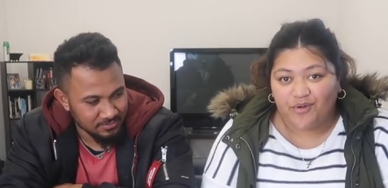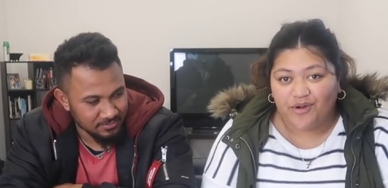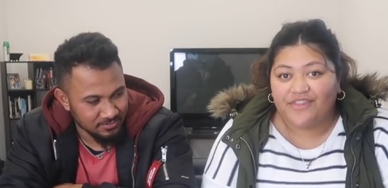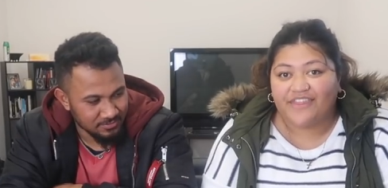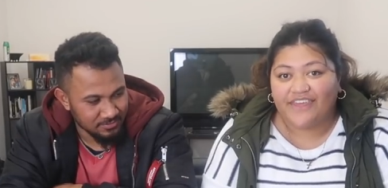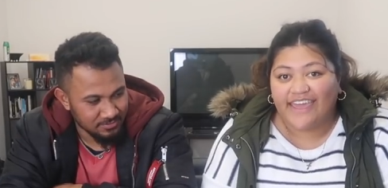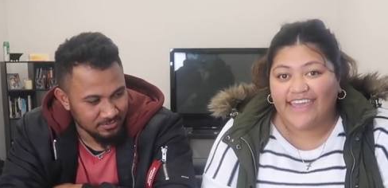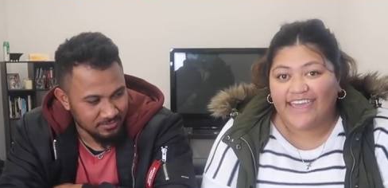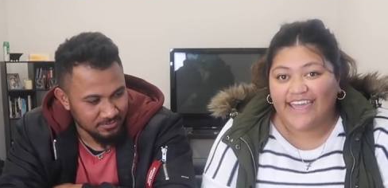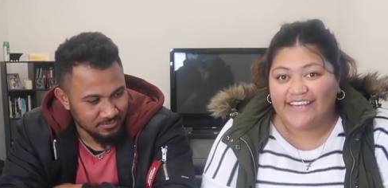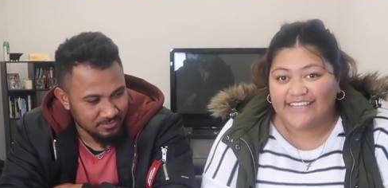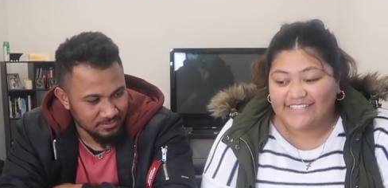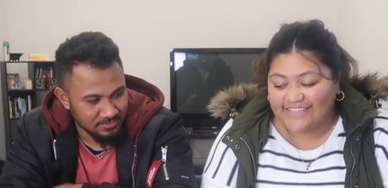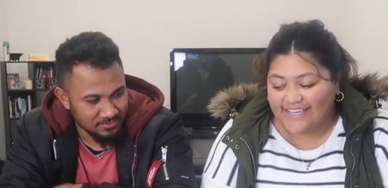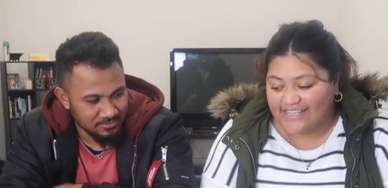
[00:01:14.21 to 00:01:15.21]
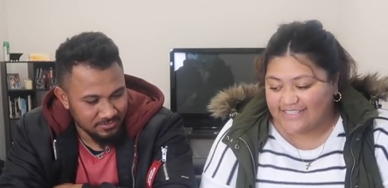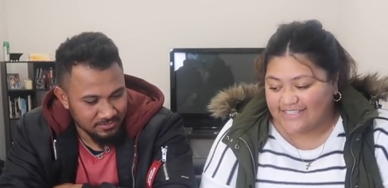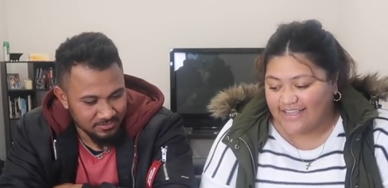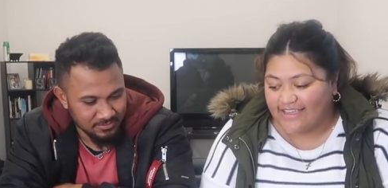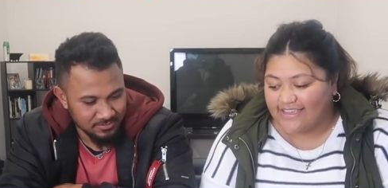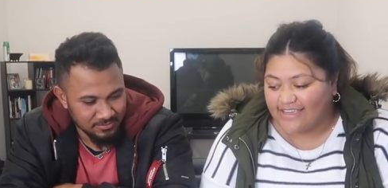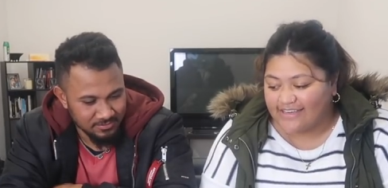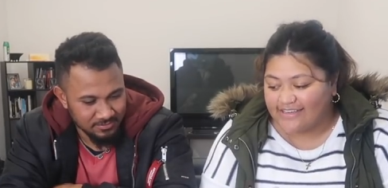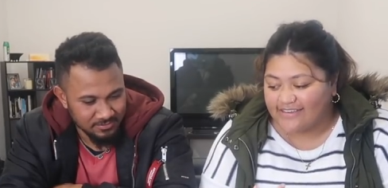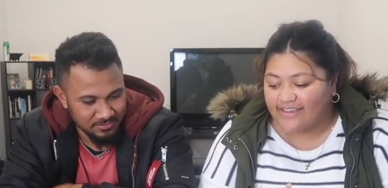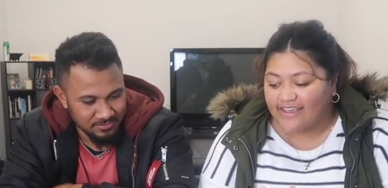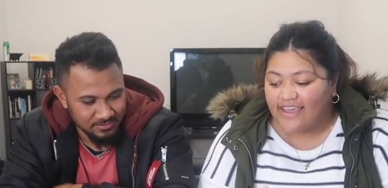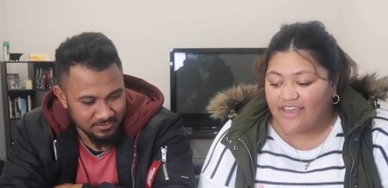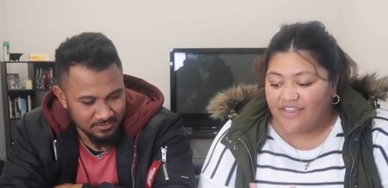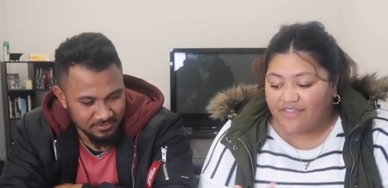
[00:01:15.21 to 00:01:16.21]
Speaker 1: what their candy tastes like and
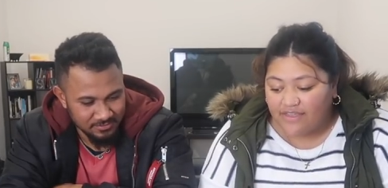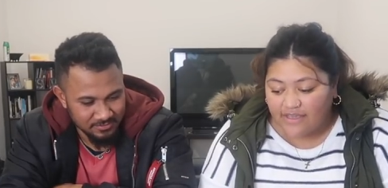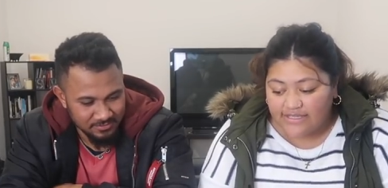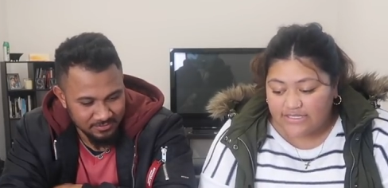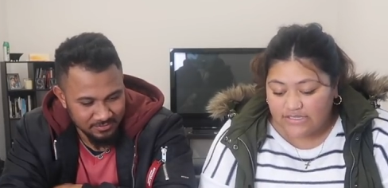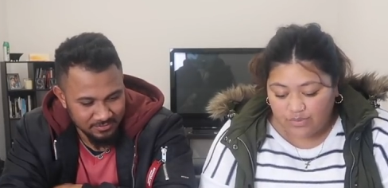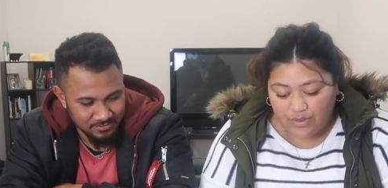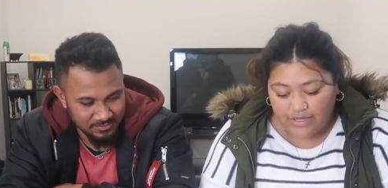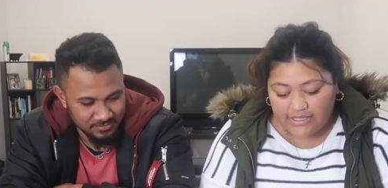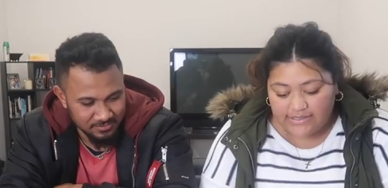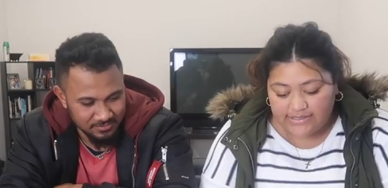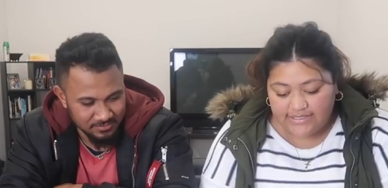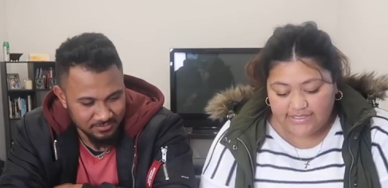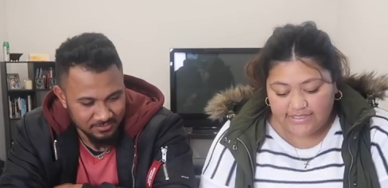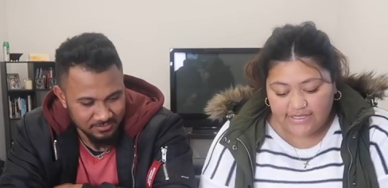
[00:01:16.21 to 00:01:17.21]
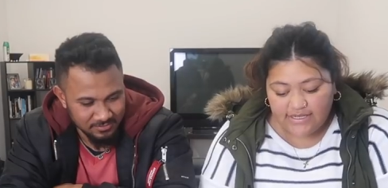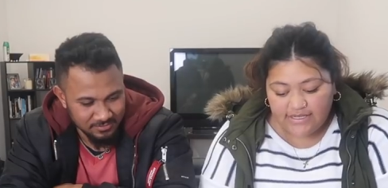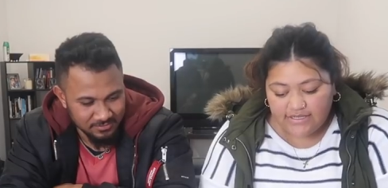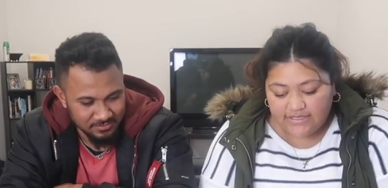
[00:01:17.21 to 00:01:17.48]
their sweets.